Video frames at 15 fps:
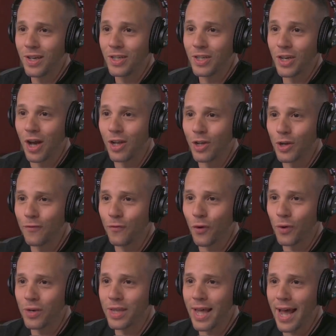Y'all looking
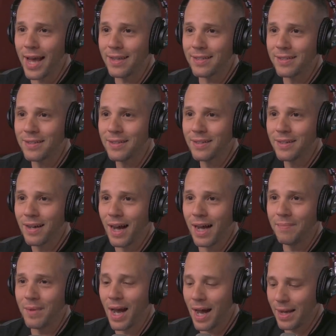forward to that?
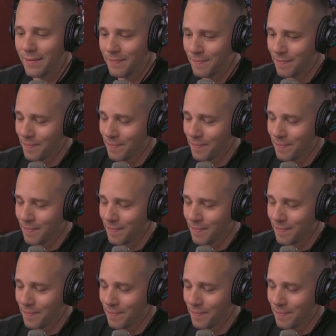I'm not.